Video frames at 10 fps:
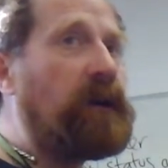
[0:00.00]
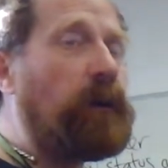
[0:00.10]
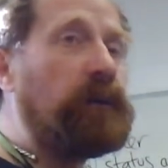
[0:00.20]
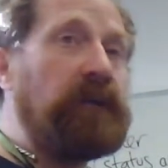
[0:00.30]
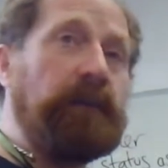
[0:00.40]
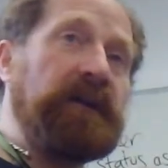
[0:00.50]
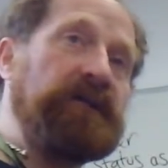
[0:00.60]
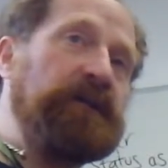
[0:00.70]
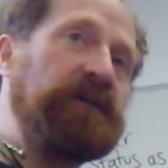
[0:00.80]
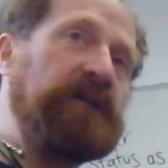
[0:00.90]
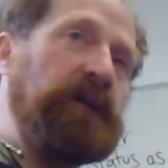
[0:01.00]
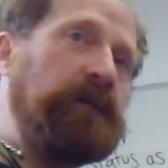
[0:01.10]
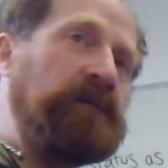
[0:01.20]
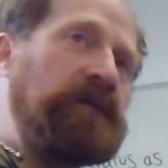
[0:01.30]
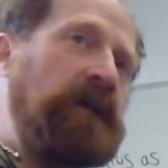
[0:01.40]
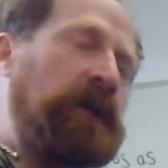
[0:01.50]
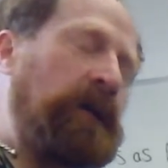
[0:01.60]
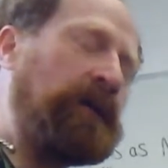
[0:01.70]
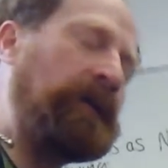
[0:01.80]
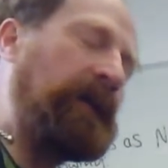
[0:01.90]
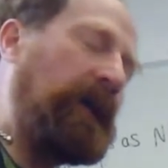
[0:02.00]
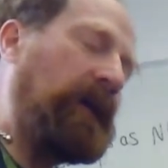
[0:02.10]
over the passage of times, and